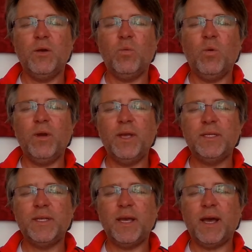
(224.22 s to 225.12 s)
what
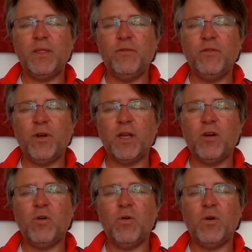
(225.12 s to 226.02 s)
is it at the very
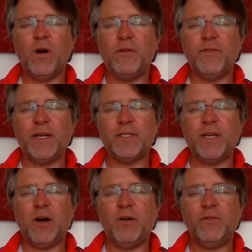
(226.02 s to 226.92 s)
core of
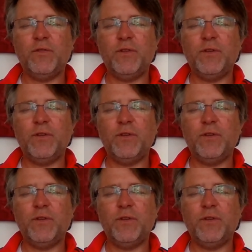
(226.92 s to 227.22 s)
ourself